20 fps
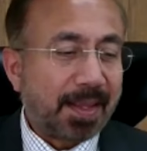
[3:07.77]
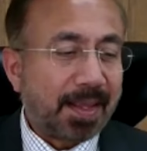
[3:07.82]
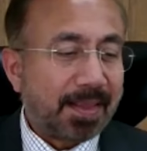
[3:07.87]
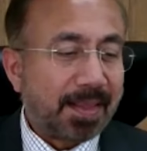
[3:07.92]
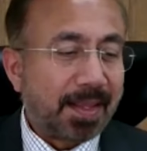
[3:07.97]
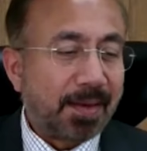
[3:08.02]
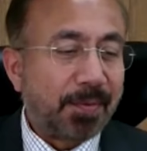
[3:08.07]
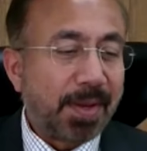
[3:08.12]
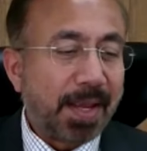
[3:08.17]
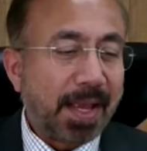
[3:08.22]

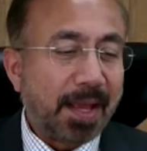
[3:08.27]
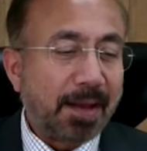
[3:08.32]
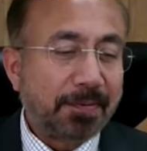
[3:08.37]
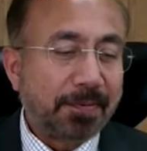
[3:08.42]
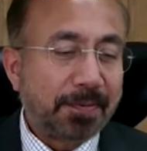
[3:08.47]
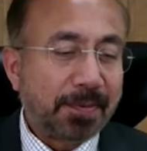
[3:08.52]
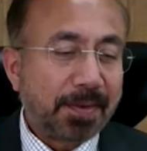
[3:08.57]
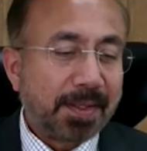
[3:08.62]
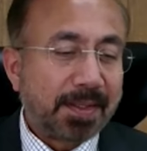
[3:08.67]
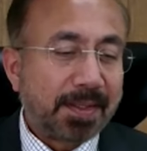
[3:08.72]
Then we
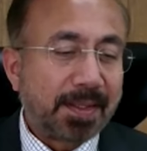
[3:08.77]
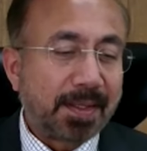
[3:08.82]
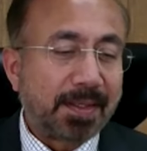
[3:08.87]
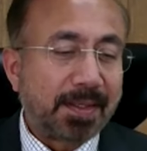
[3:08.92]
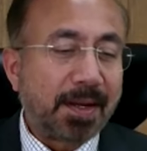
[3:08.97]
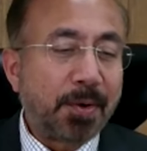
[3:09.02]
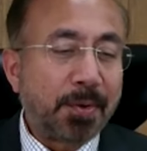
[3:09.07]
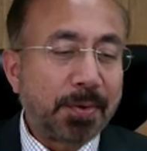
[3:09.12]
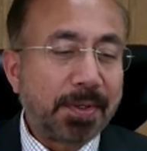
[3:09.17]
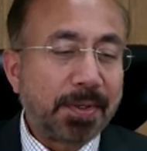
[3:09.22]
have the
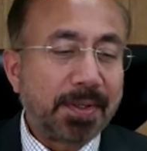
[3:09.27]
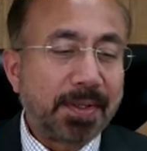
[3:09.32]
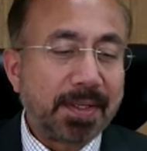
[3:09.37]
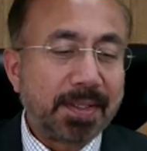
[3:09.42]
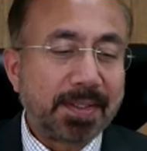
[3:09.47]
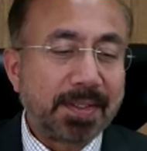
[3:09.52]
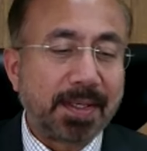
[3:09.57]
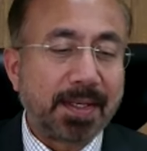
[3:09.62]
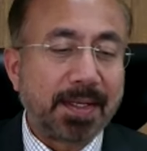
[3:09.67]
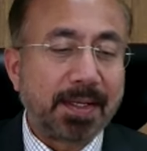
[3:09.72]
doubter
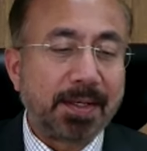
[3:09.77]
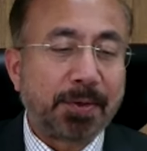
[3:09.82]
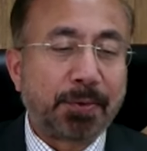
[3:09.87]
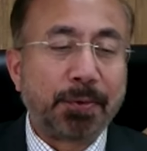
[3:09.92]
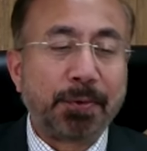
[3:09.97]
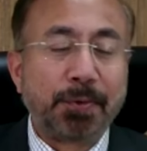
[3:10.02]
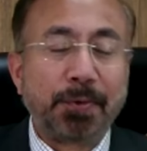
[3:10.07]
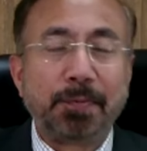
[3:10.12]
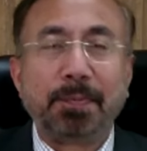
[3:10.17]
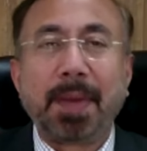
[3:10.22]
is a
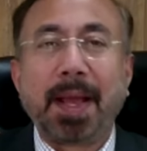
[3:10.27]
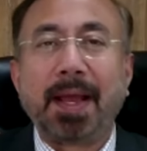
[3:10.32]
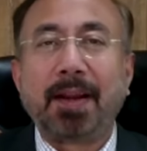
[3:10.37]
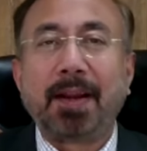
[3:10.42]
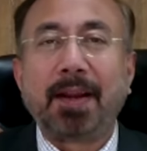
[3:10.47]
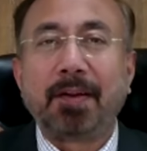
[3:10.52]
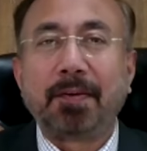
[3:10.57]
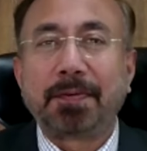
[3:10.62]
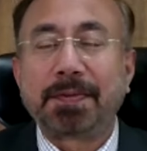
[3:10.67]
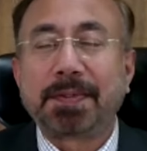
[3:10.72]
true
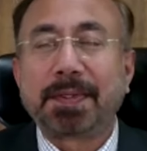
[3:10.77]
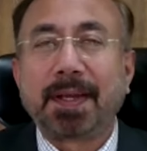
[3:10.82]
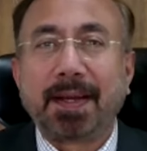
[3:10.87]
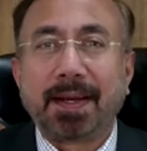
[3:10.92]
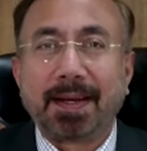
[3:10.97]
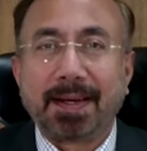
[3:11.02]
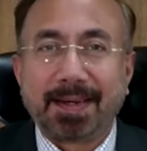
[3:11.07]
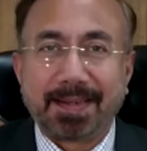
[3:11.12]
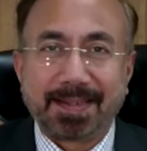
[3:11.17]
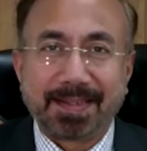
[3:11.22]
man of
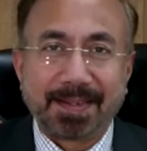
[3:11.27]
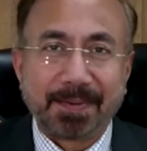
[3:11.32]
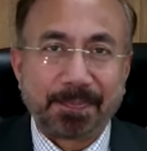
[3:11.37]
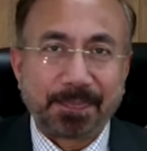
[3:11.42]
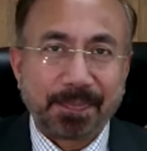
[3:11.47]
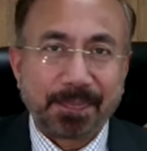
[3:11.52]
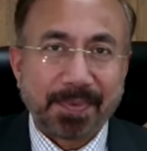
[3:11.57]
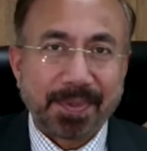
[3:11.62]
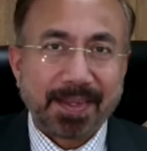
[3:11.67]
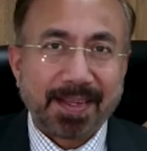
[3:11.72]

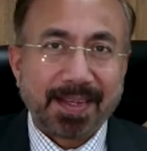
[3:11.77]
science.